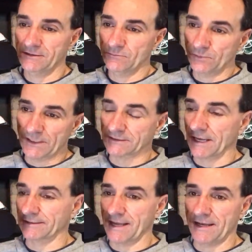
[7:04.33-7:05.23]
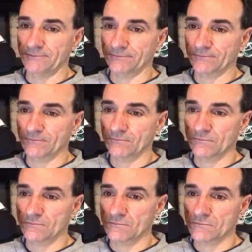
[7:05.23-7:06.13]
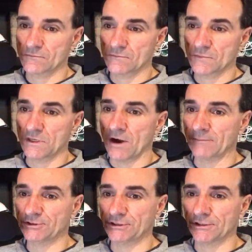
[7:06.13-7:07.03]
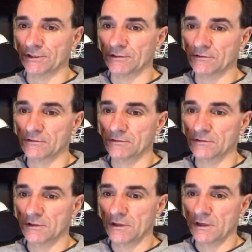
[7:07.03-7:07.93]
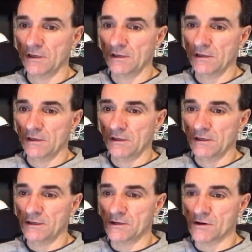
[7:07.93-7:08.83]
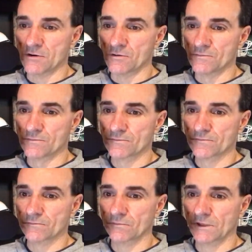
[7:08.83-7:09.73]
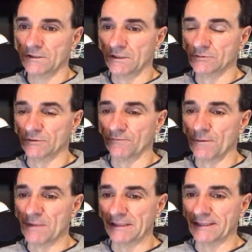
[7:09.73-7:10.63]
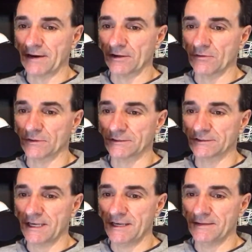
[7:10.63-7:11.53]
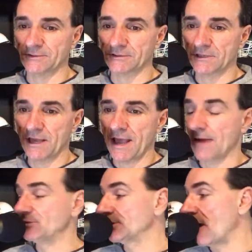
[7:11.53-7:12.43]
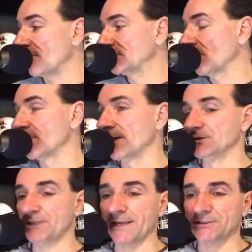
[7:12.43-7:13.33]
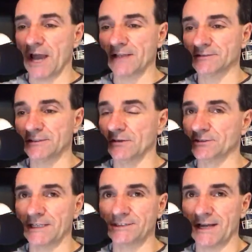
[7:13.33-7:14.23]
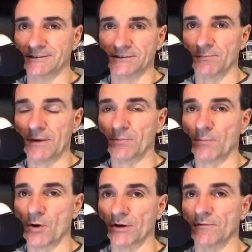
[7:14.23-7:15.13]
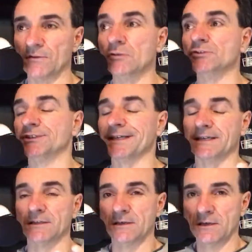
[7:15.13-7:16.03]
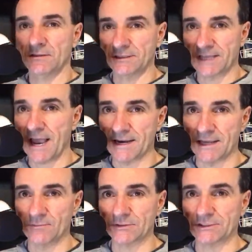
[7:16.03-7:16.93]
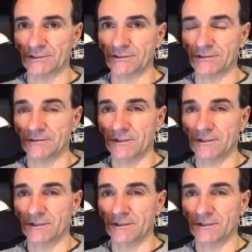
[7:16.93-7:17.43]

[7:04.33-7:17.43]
Plays like that. You know, I'm sure, you know, in terms of familiarity with the schemes, I'm sure offensive coordinator Jay Johnson, you know, Jay Johnson's a big proponent of using the tight end position.